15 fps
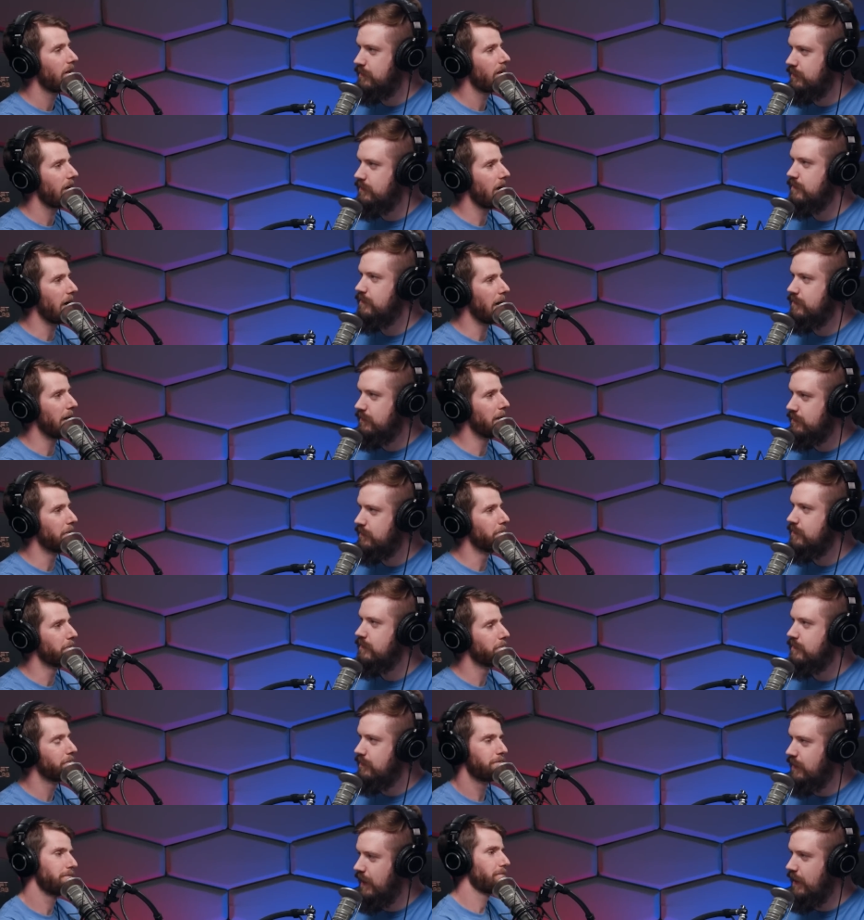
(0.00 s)
Speaker 1: Um,
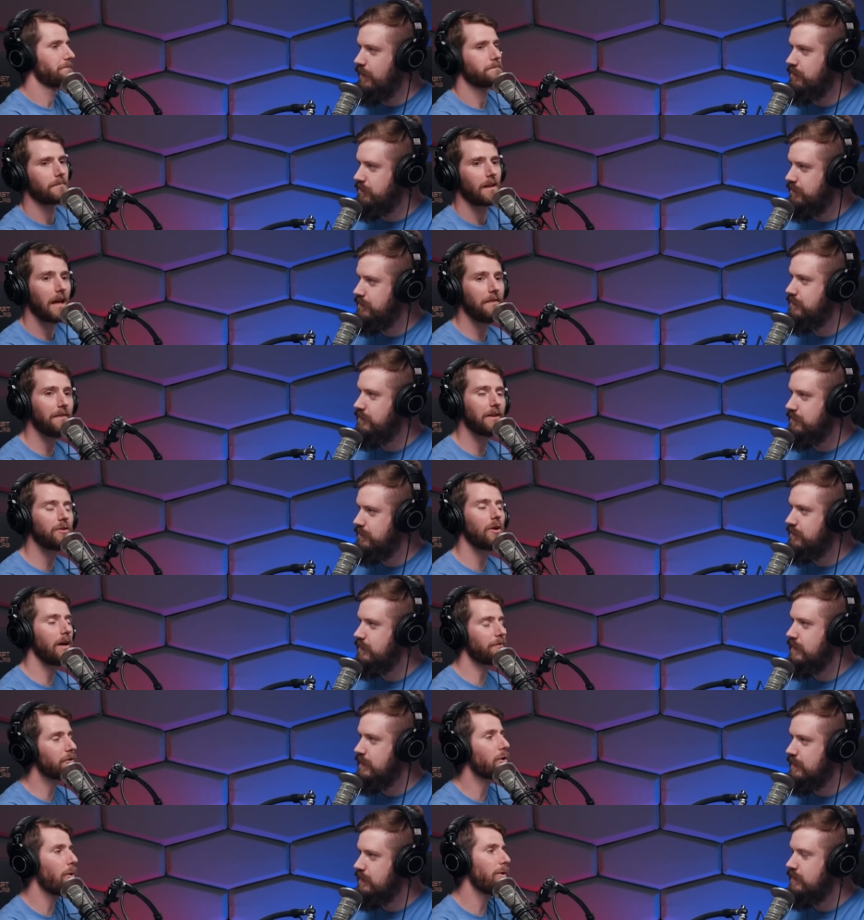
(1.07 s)
yeah. And then you'll
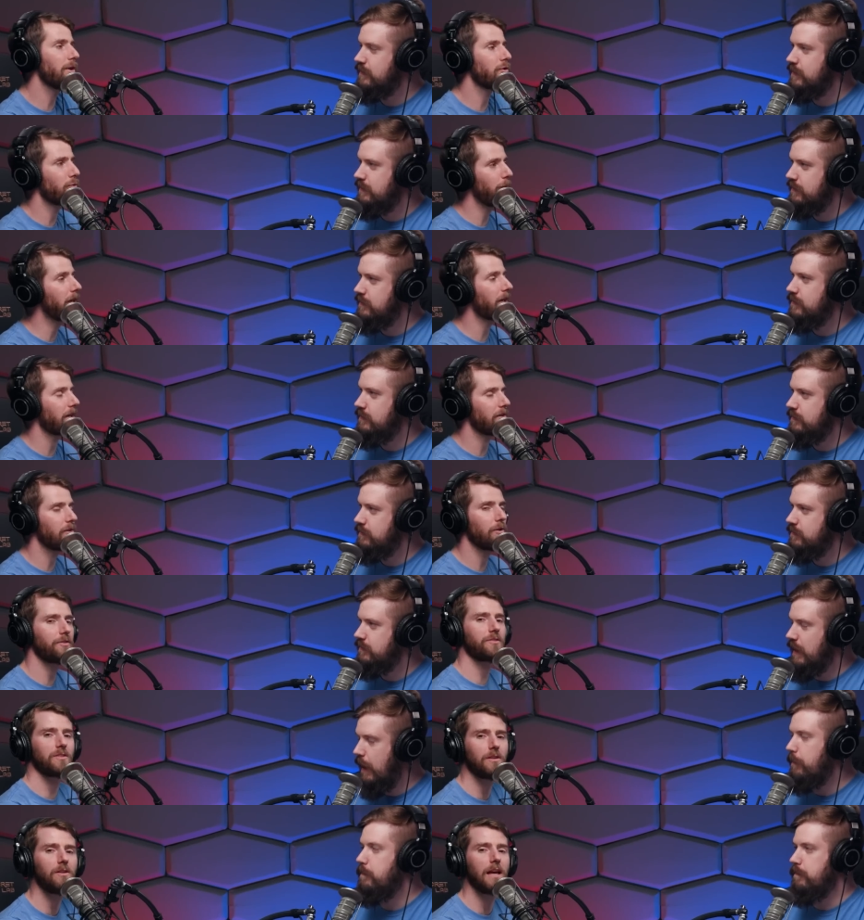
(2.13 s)
have to go in and tweak it. You'll
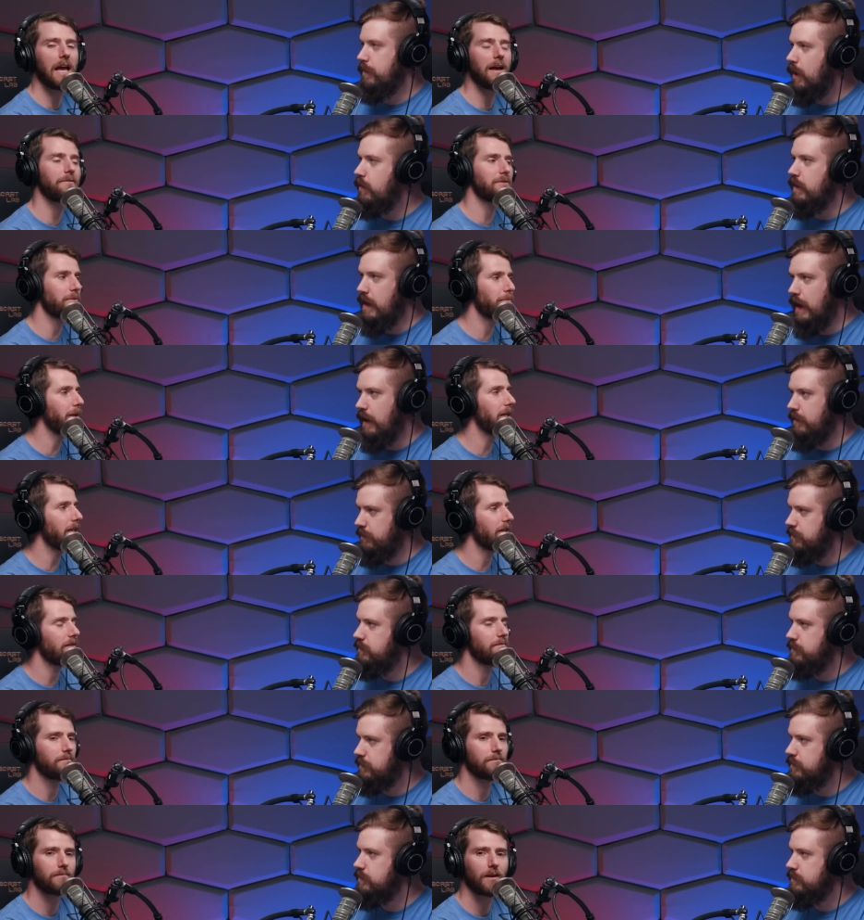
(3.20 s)
yep. still have oh, to yeah. be
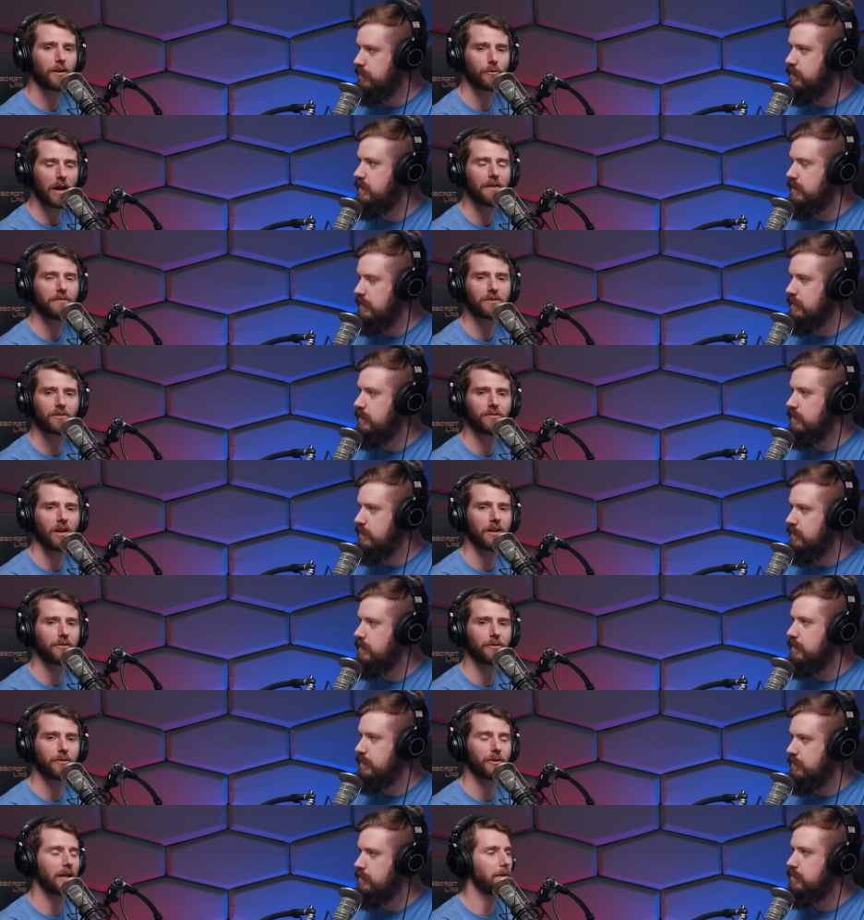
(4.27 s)
a graphic designer
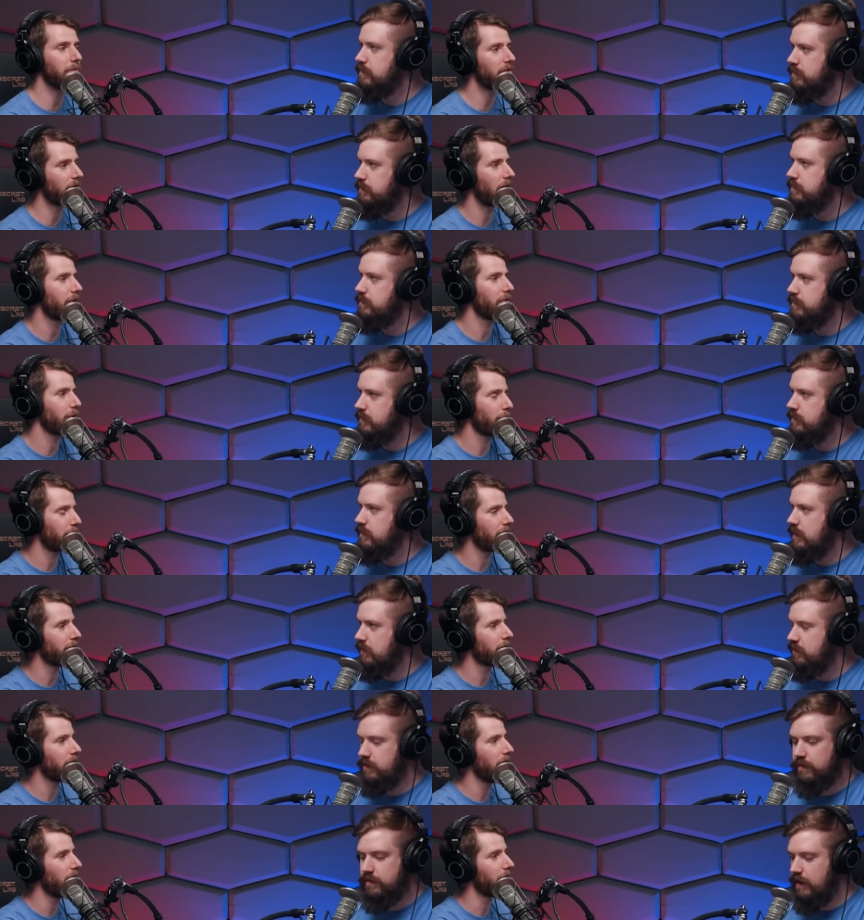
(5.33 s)
or a game designer or whatever
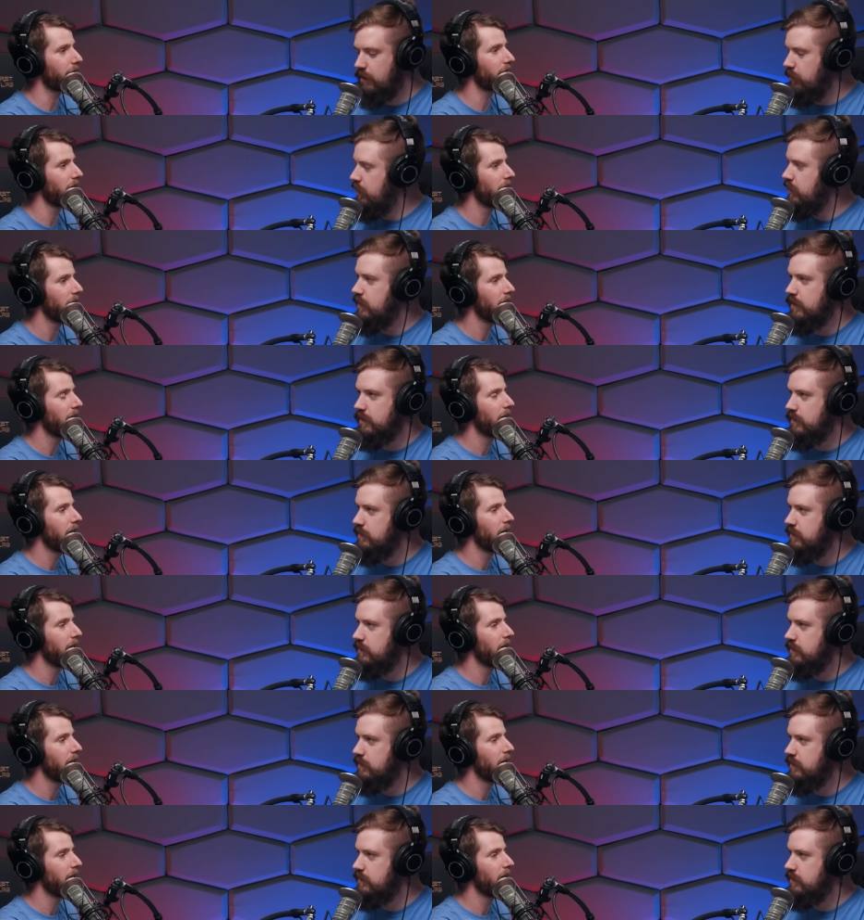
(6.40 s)
It'll still else. Take work.